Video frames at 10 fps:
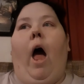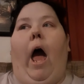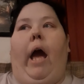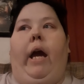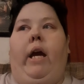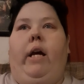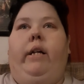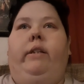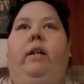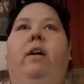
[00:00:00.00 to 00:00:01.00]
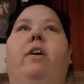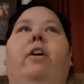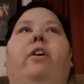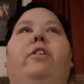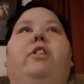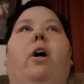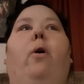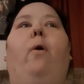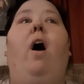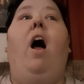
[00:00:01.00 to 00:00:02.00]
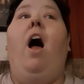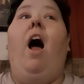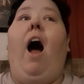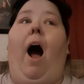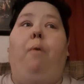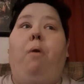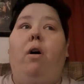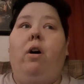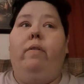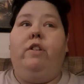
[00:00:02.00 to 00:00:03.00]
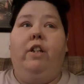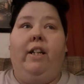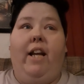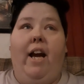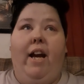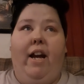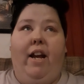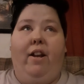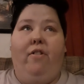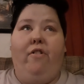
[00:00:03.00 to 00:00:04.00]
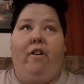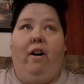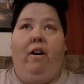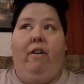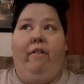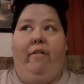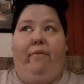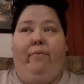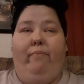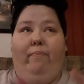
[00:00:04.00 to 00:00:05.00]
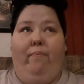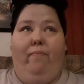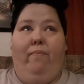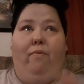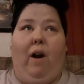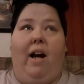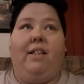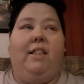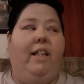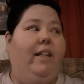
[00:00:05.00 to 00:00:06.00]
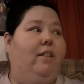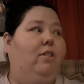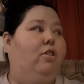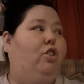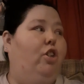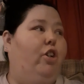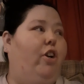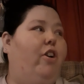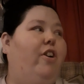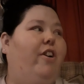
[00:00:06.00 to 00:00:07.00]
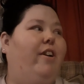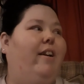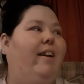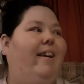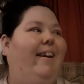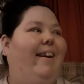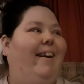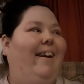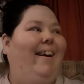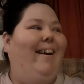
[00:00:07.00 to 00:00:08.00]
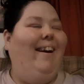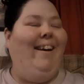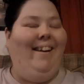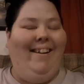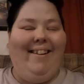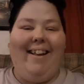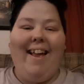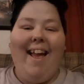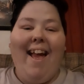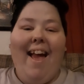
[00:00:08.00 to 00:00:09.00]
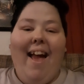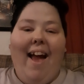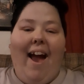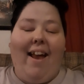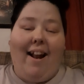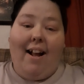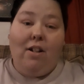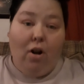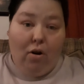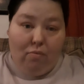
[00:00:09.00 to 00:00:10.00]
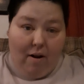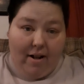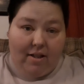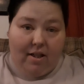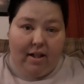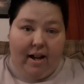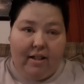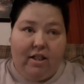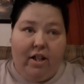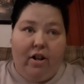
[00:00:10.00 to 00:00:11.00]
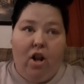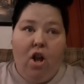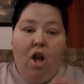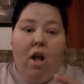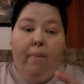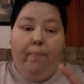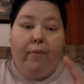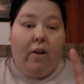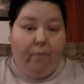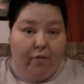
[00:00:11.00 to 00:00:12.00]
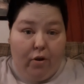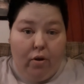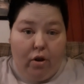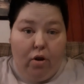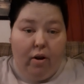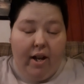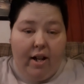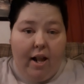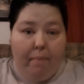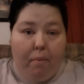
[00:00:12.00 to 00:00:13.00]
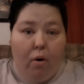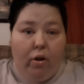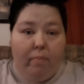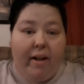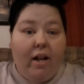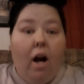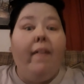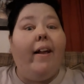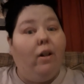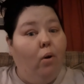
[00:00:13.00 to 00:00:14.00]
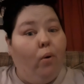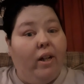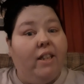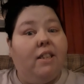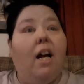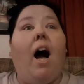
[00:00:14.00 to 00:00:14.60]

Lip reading: And so I walk over to the cage of Roxy and Sugar. And I told Roxy, I said, if you get in that bowl and make all that noise,